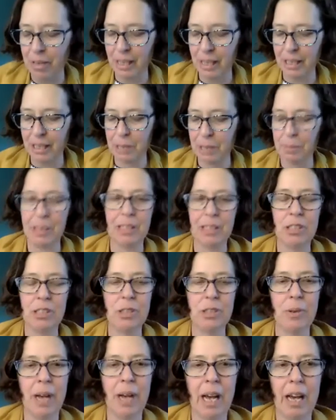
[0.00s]
experience
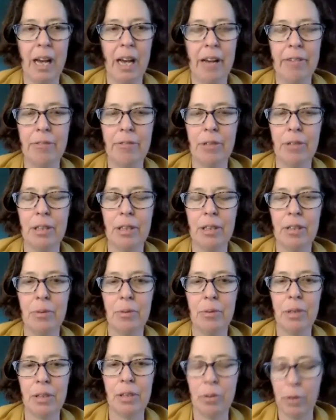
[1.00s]
you have with
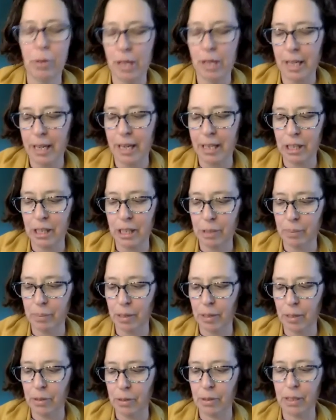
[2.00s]

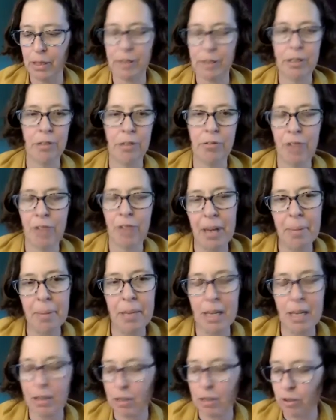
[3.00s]
curanderismo in your
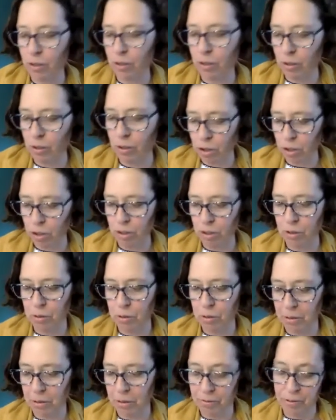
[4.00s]
family or your culture,
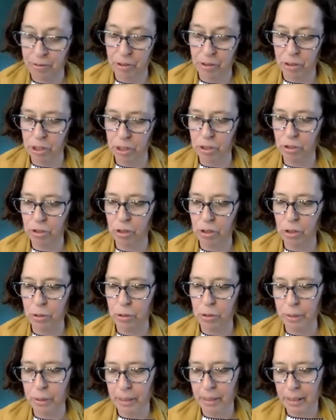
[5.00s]
or if you're just new.